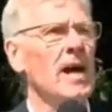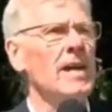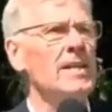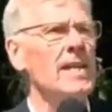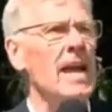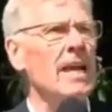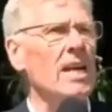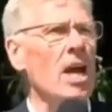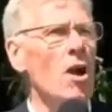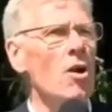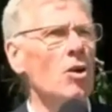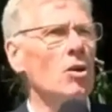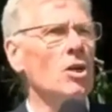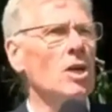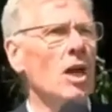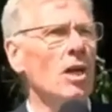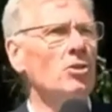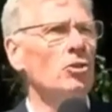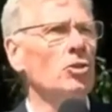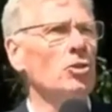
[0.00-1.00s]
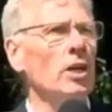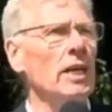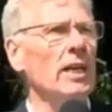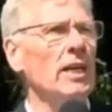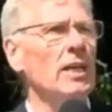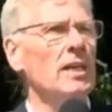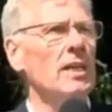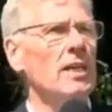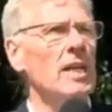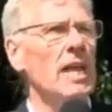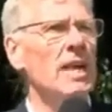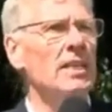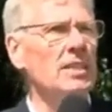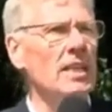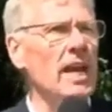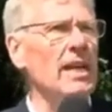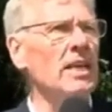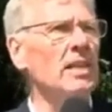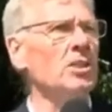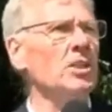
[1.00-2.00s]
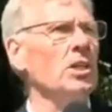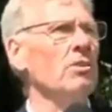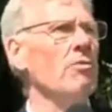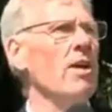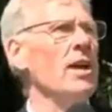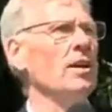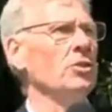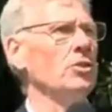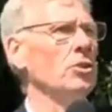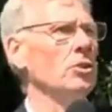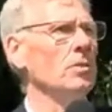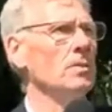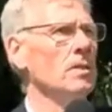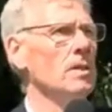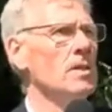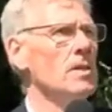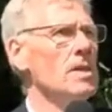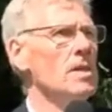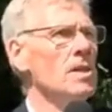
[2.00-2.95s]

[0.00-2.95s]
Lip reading: And yet our country is energy rich.